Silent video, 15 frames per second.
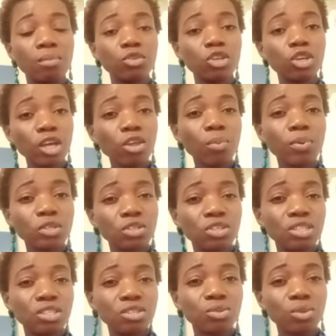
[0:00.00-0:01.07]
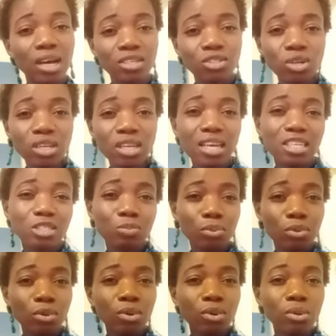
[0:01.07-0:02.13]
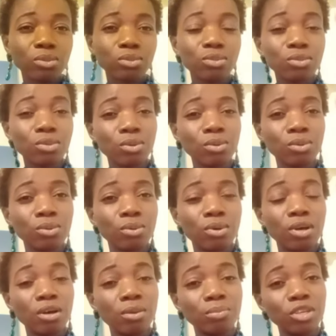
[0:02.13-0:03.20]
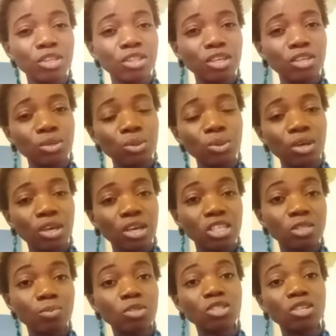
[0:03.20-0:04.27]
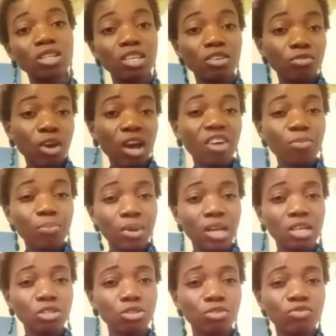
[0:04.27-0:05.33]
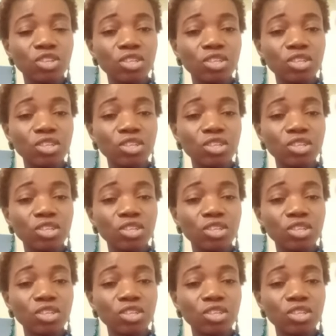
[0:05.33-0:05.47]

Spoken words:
you get the opportunity to actually explore. So, in the UK, especially if you have plans of